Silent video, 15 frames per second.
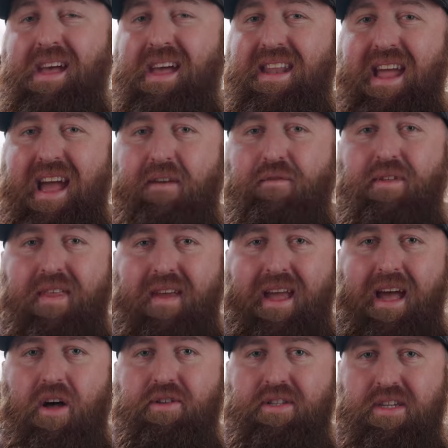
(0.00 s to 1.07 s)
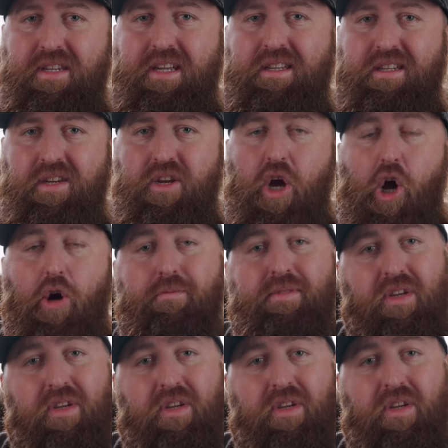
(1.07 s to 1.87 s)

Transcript: and everything else you need to know.